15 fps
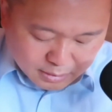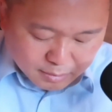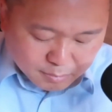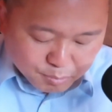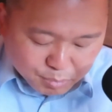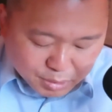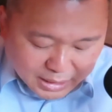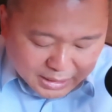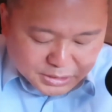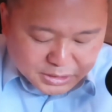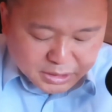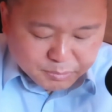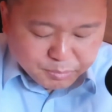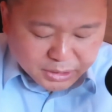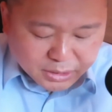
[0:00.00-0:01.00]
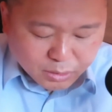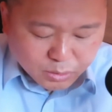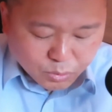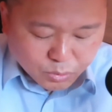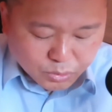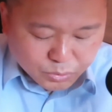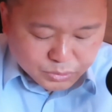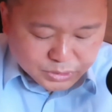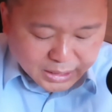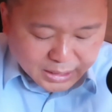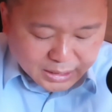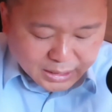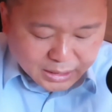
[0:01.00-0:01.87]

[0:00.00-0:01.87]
Blessed be the Lord who daily